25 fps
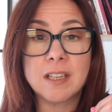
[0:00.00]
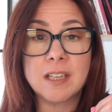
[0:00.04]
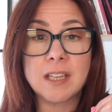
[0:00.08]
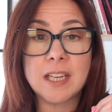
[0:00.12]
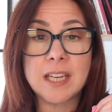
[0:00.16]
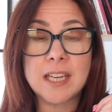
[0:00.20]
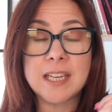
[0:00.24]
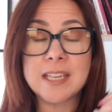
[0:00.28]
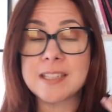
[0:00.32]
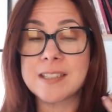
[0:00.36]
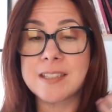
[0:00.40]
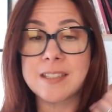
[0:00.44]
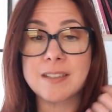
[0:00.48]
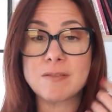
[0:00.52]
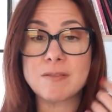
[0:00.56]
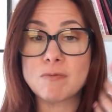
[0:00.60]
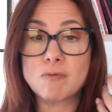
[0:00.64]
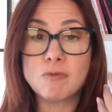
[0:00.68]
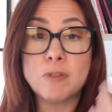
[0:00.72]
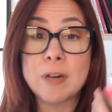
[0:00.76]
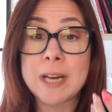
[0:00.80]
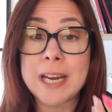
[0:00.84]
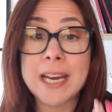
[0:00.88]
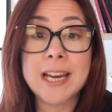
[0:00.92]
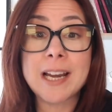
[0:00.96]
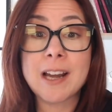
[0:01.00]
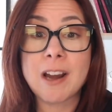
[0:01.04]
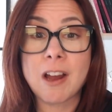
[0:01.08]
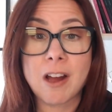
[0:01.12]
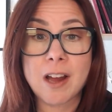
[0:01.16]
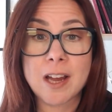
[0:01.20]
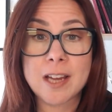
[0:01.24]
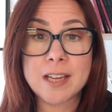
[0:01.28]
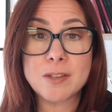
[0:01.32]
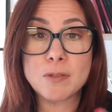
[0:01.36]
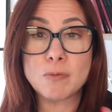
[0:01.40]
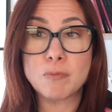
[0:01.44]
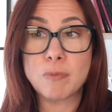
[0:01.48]
it's
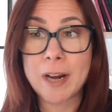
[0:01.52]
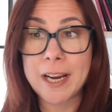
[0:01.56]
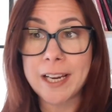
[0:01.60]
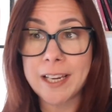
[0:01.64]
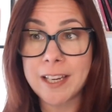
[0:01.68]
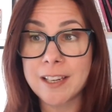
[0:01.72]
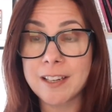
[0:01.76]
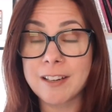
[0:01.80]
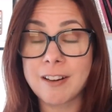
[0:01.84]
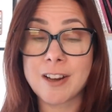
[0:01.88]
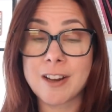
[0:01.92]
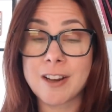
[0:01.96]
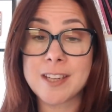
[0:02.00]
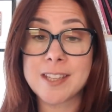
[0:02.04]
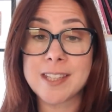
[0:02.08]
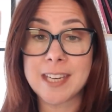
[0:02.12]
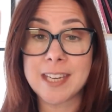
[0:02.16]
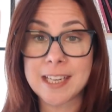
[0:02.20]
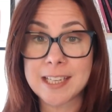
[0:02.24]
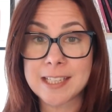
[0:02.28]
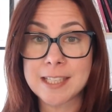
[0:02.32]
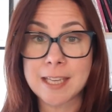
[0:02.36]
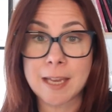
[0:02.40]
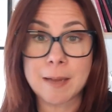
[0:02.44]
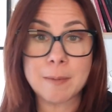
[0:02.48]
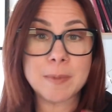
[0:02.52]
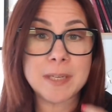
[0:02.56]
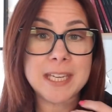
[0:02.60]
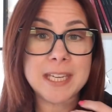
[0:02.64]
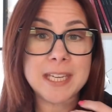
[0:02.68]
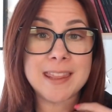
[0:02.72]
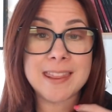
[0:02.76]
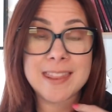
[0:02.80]
recognise and accept